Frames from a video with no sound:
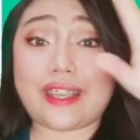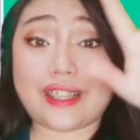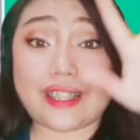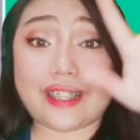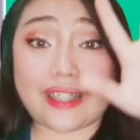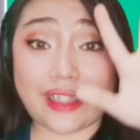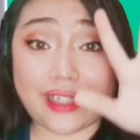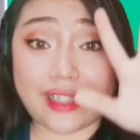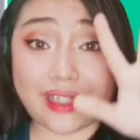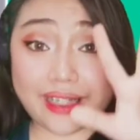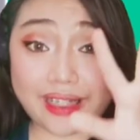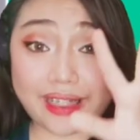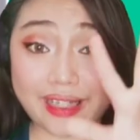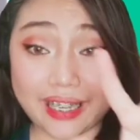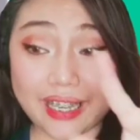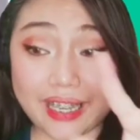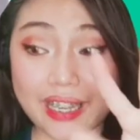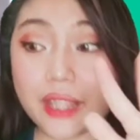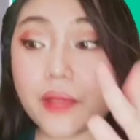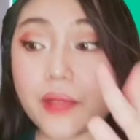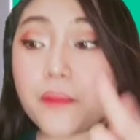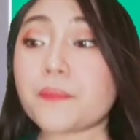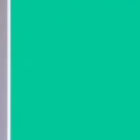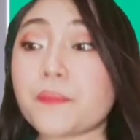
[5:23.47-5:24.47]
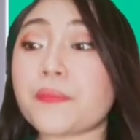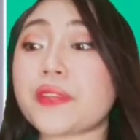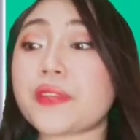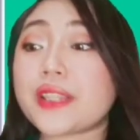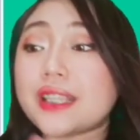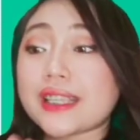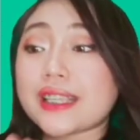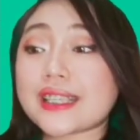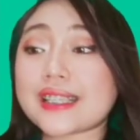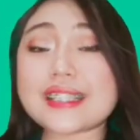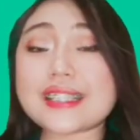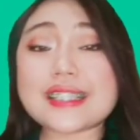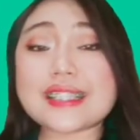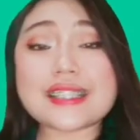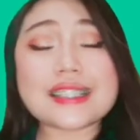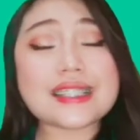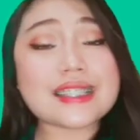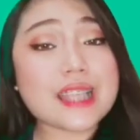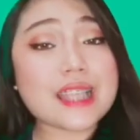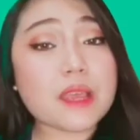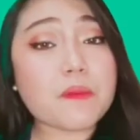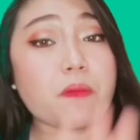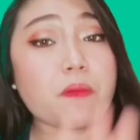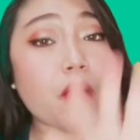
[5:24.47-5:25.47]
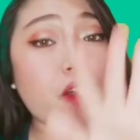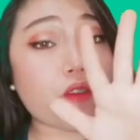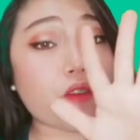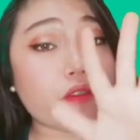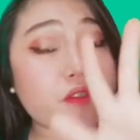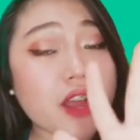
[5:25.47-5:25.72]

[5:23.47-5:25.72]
and it will give you an answer of 3.